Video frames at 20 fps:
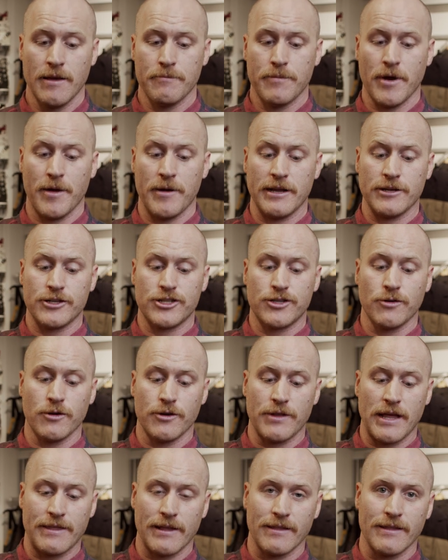but uh,
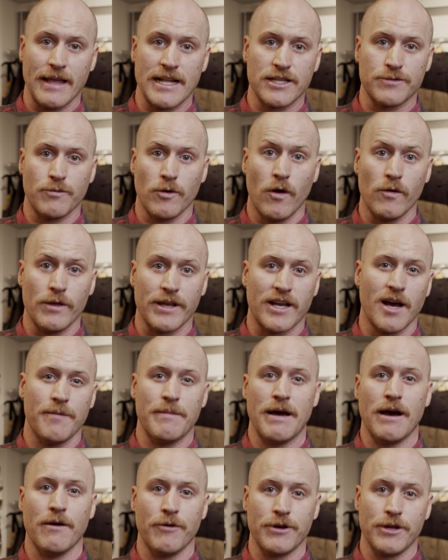ensure that the lens will only
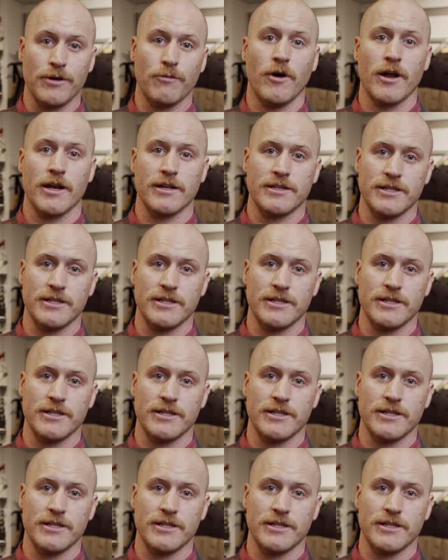come out when you want